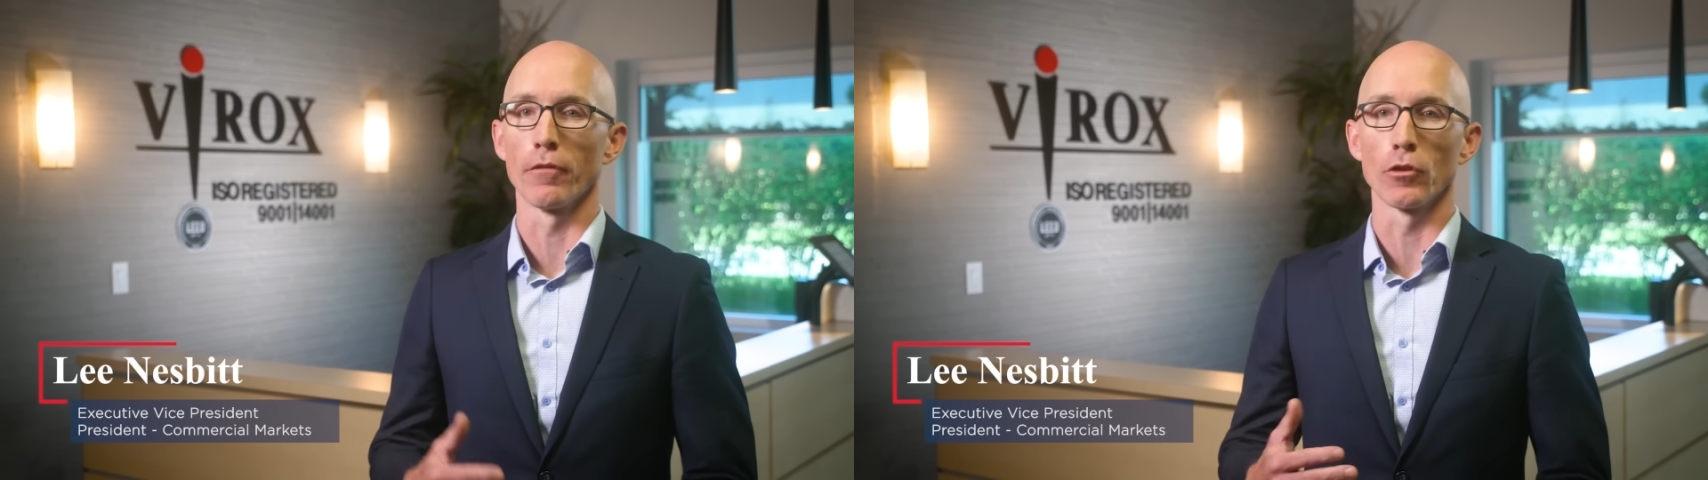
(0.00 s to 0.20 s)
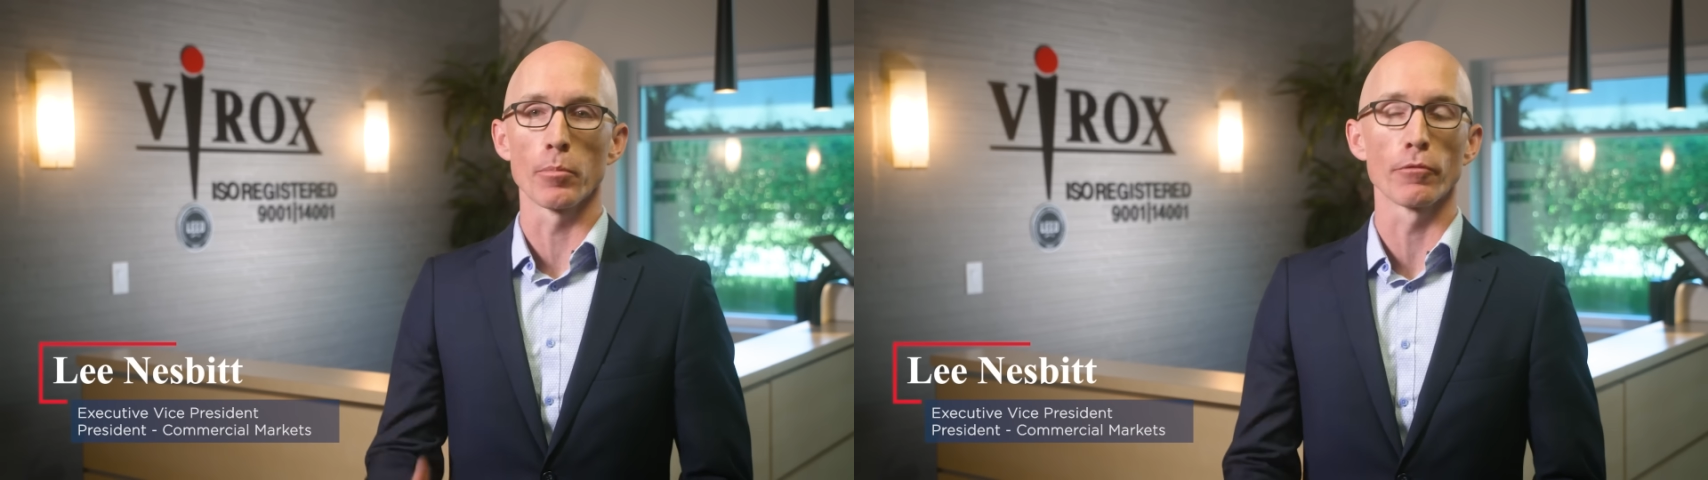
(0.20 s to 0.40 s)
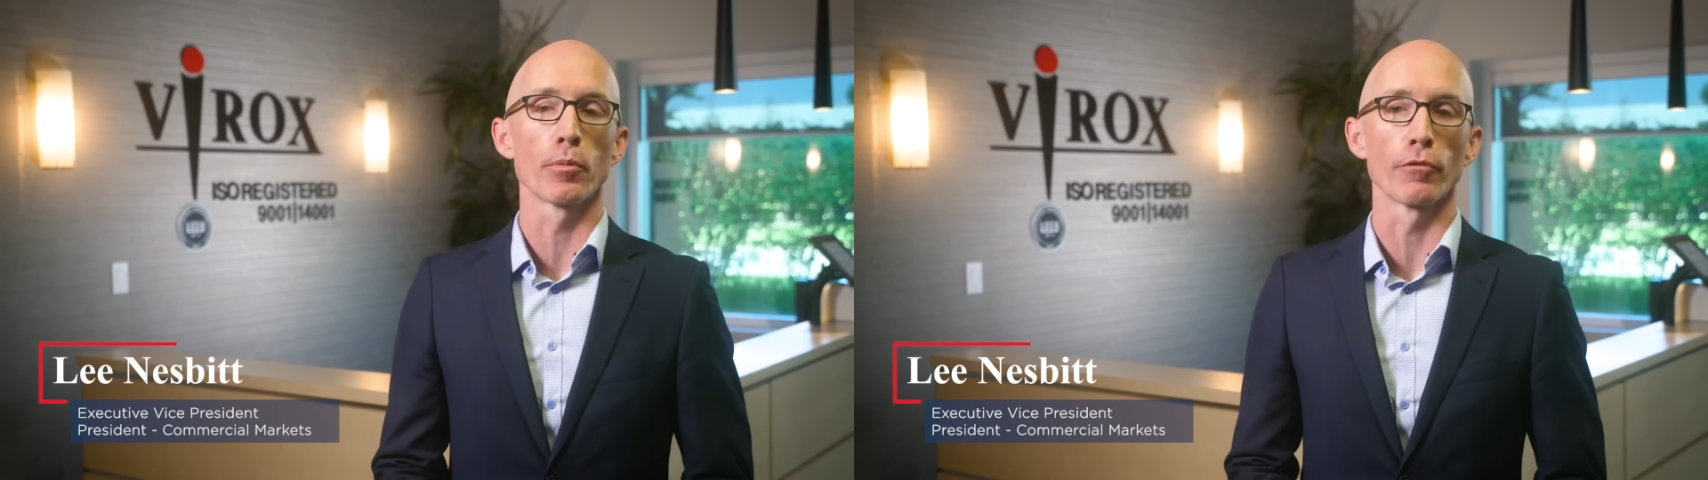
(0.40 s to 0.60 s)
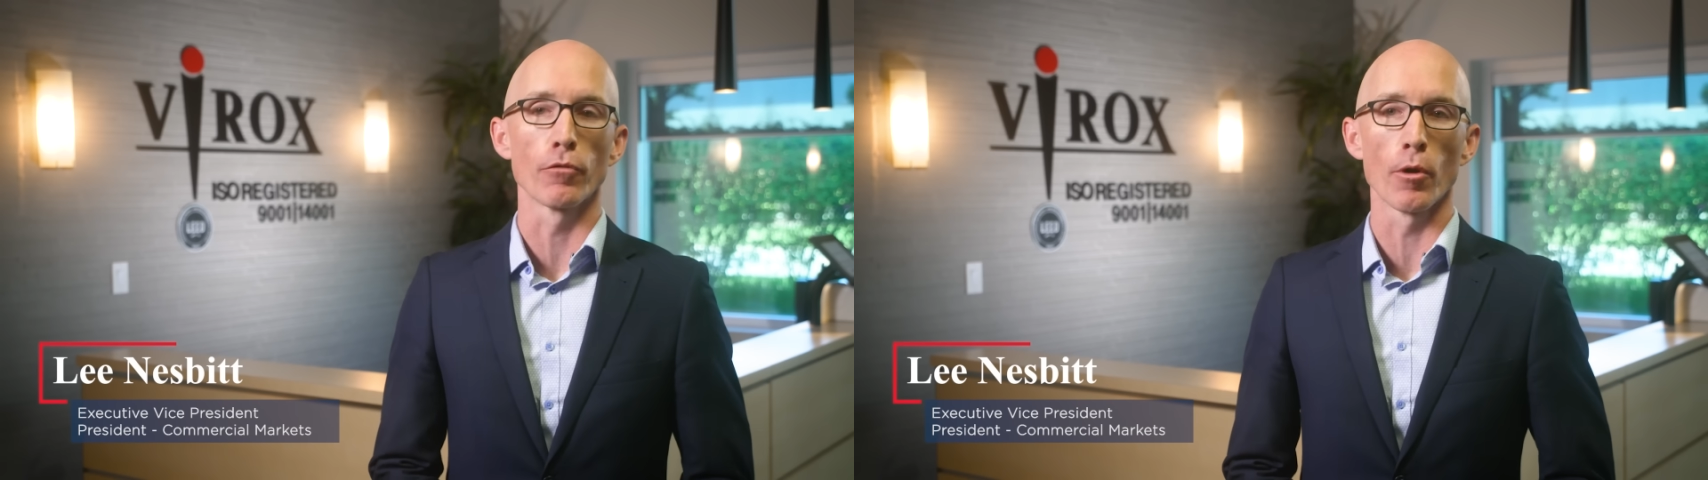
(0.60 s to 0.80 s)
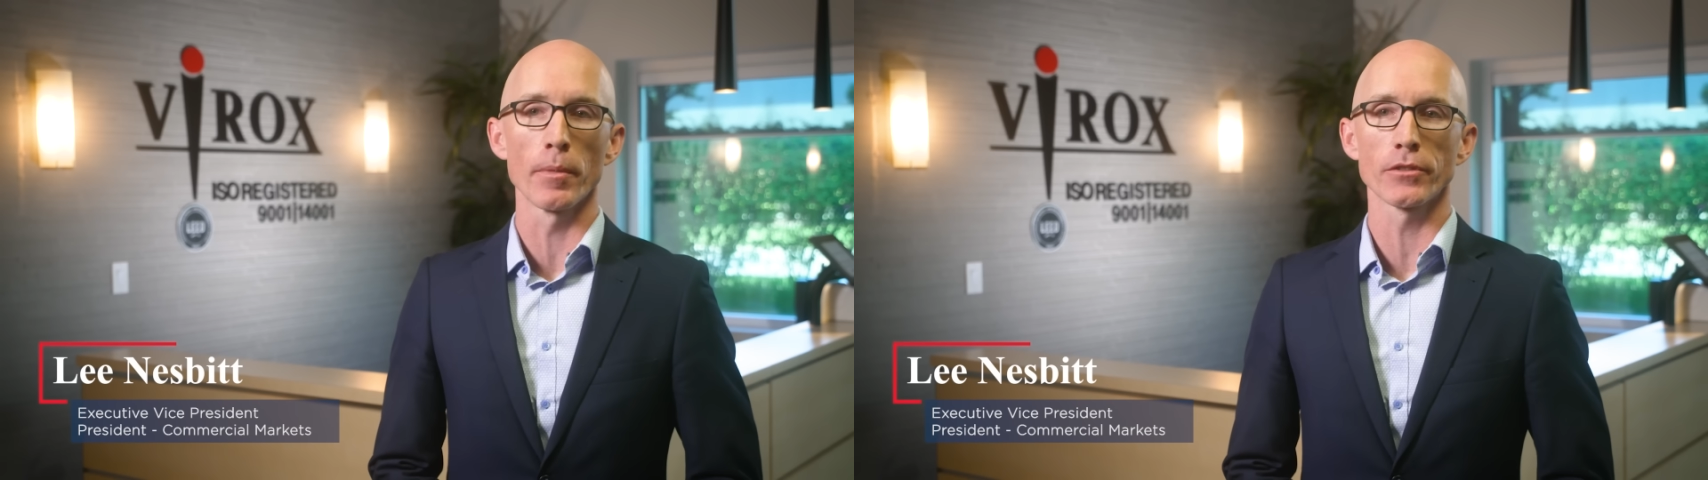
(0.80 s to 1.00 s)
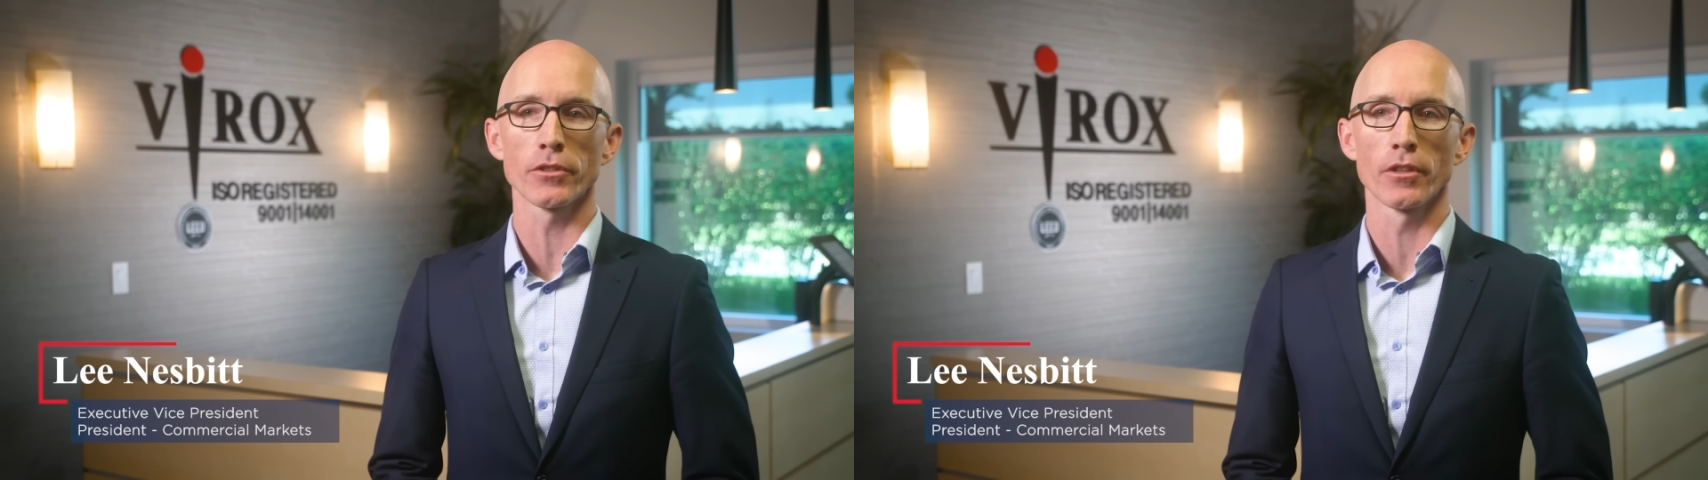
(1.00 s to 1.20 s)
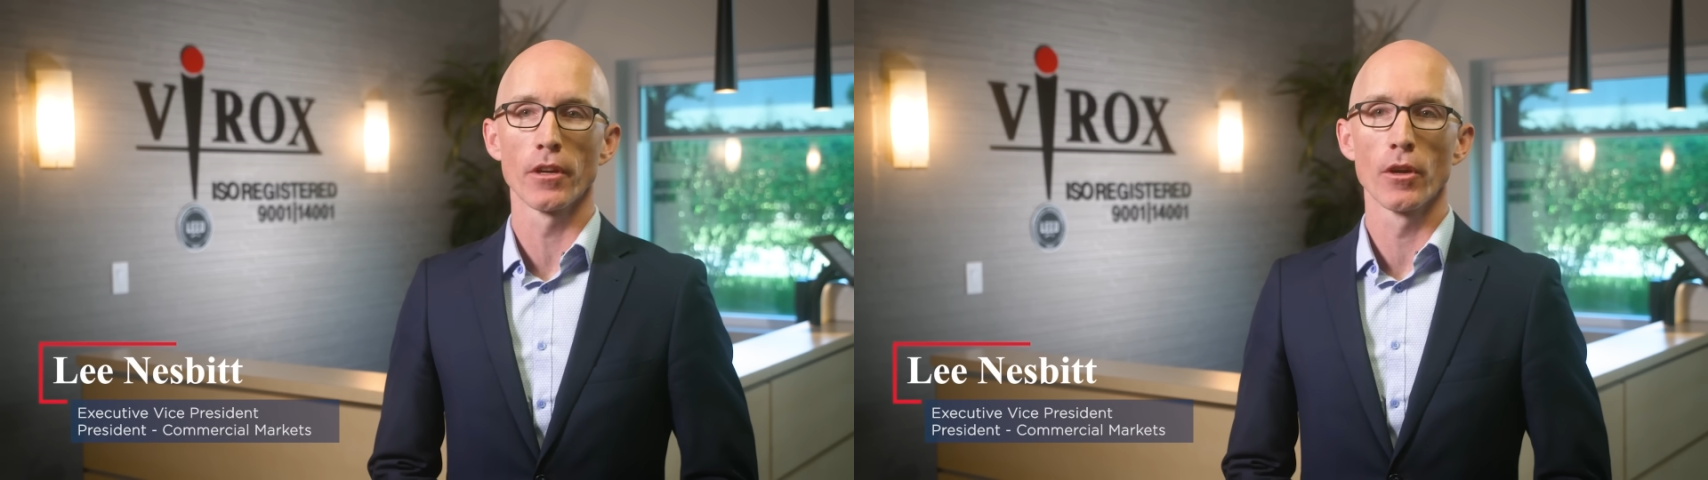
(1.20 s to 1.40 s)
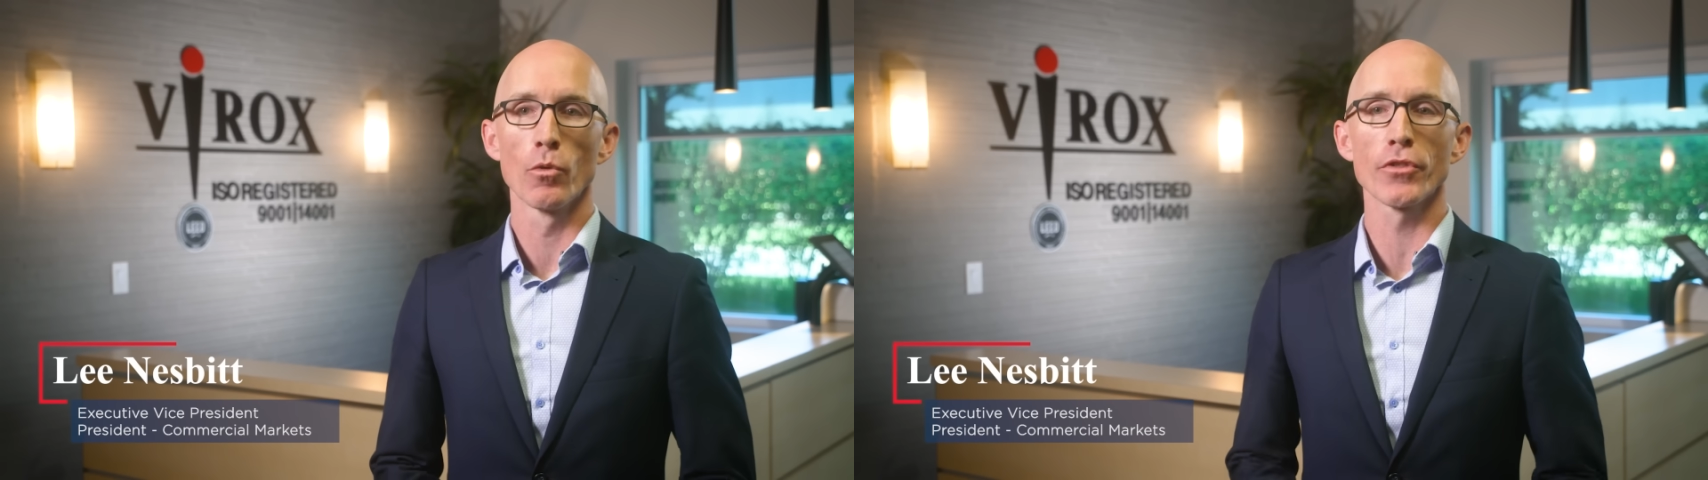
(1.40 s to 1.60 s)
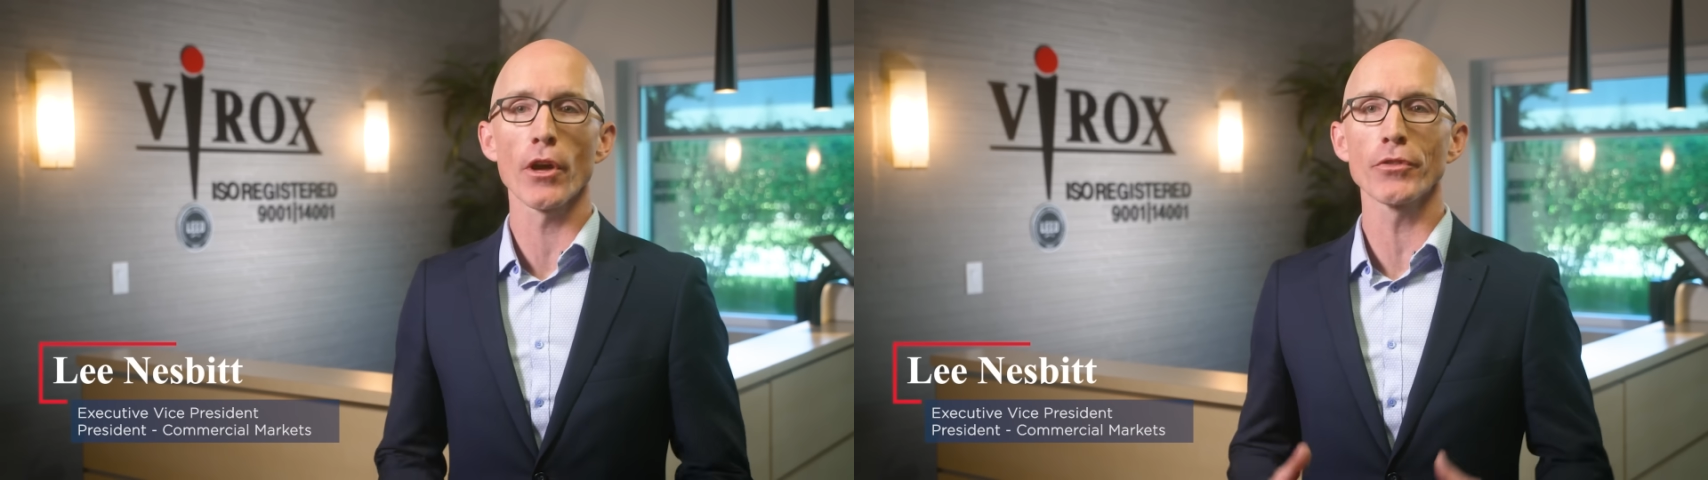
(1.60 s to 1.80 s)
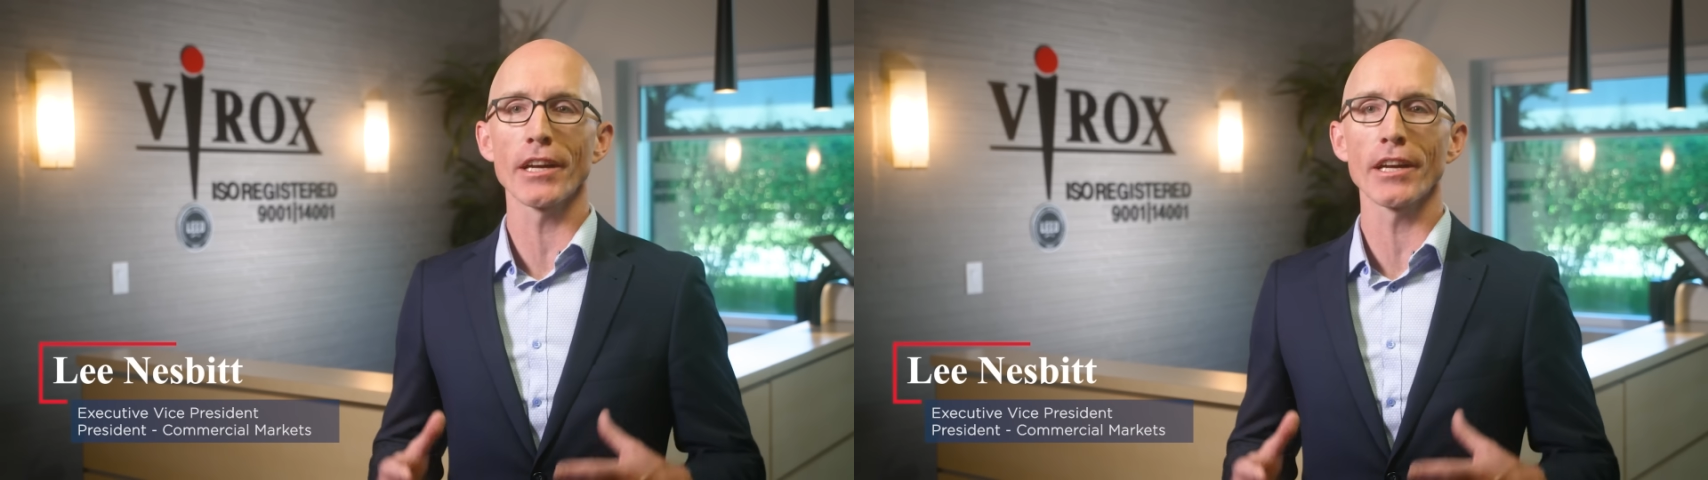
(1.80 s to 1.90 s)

envelope of performance without